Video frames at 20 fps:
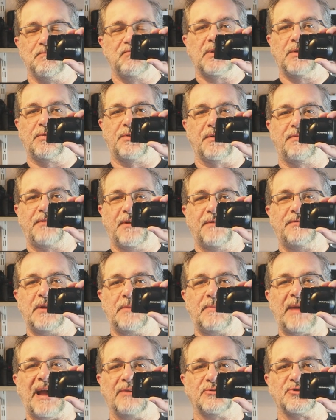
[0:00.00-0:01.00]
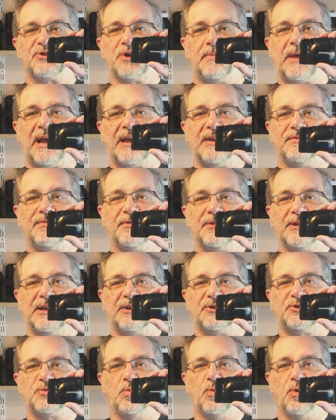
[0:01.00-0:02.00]
The £50 I paid for
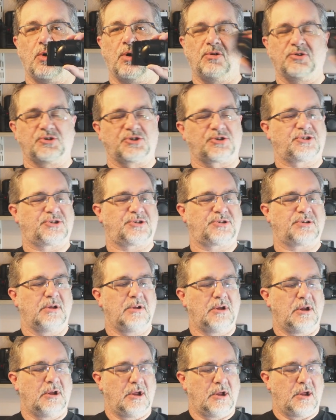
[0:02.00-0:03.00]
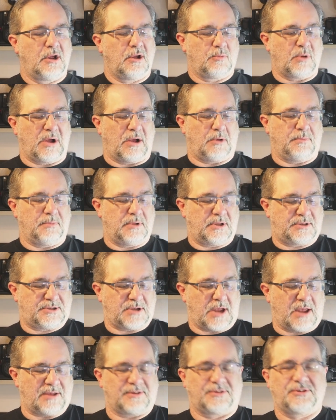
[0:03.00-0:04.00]
this was, well,
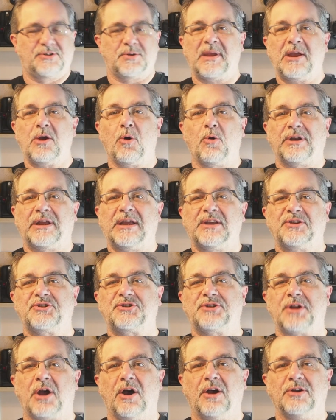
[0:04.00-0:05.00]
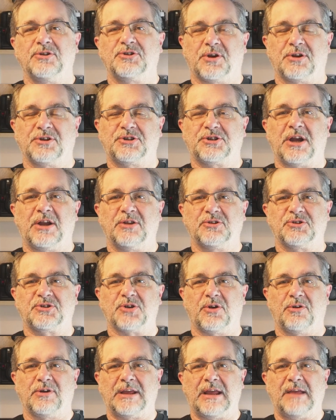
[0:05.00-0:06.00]
to be honest, I took a
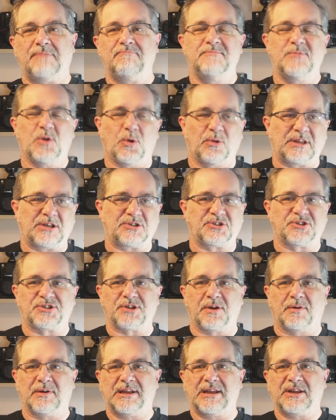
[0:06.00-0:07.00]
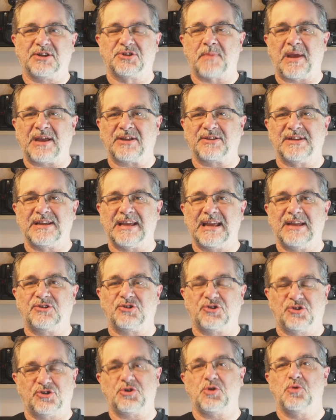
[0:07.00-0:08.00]
chance on it, not necessarily expecting
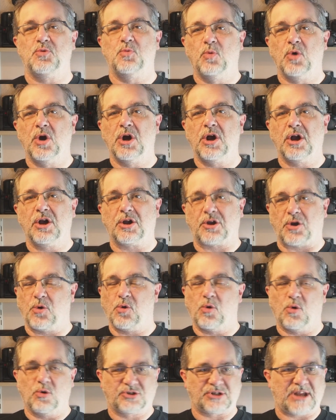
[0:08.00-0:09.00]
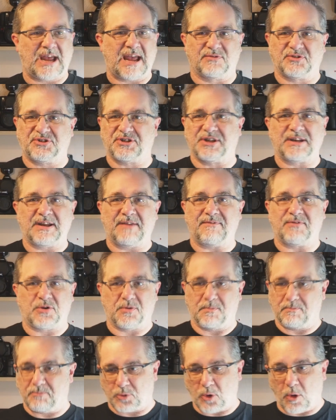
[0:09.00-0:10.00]
it to work or to have
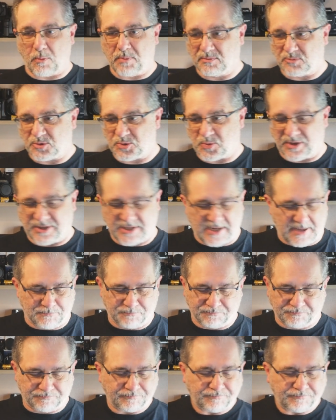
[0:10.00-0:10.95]
significant problems with it.